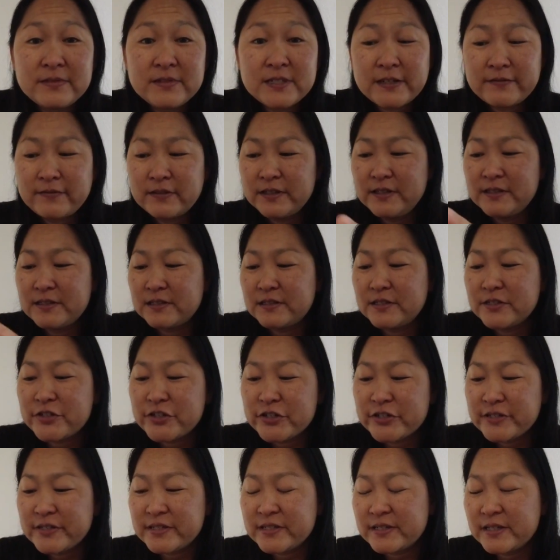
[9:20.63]
Definitely
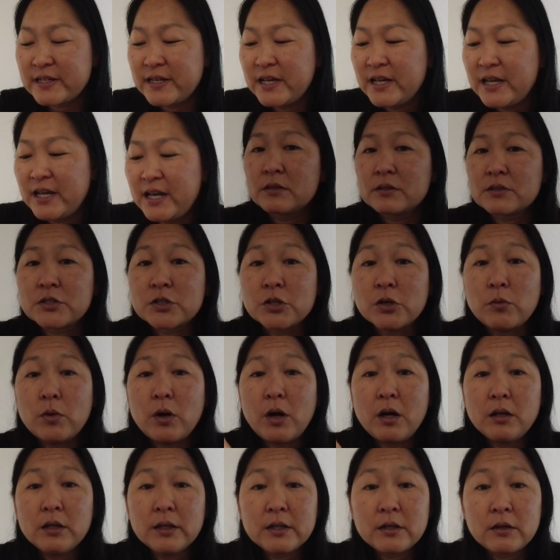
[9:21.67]
delicious. So
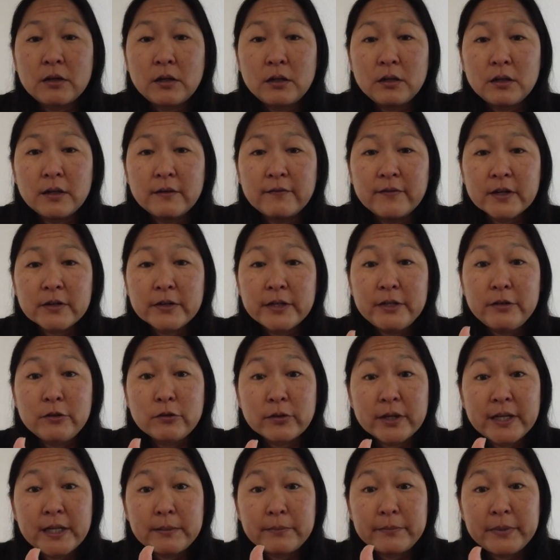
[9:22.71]
all in all, a very
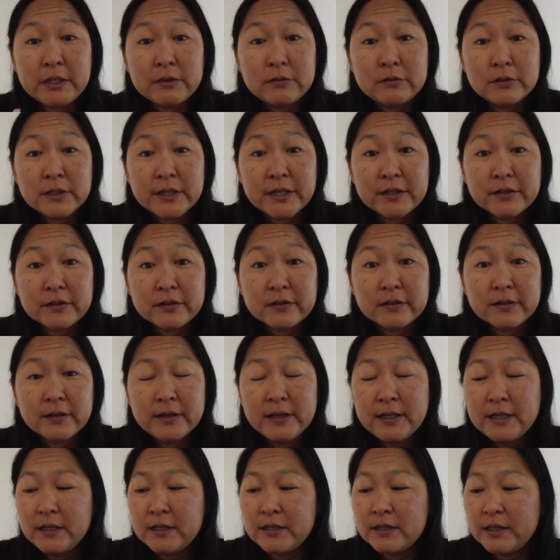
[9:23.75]
great meal here.
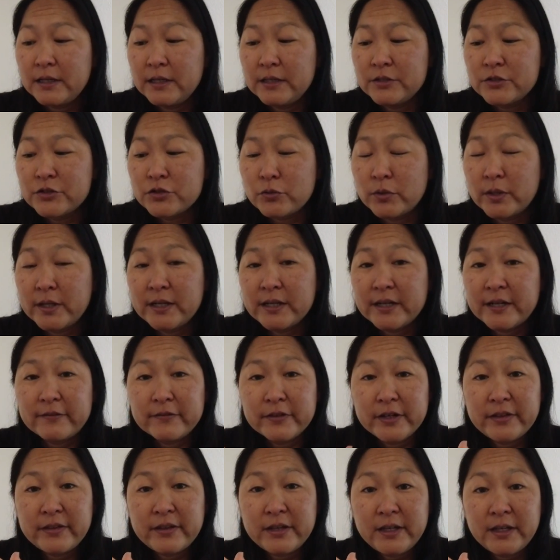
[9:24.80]
Enjoyed
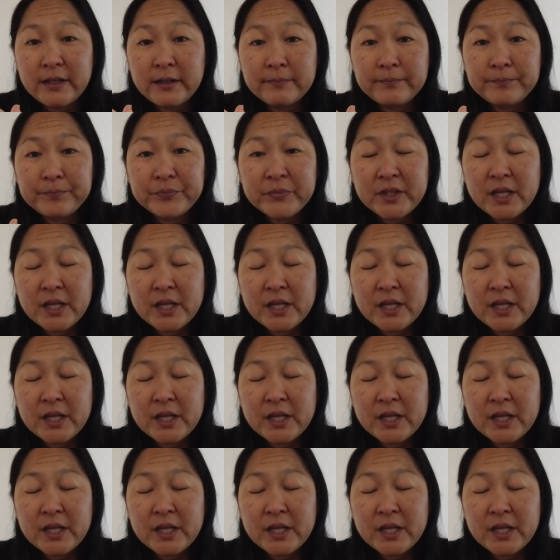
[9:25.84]
everything.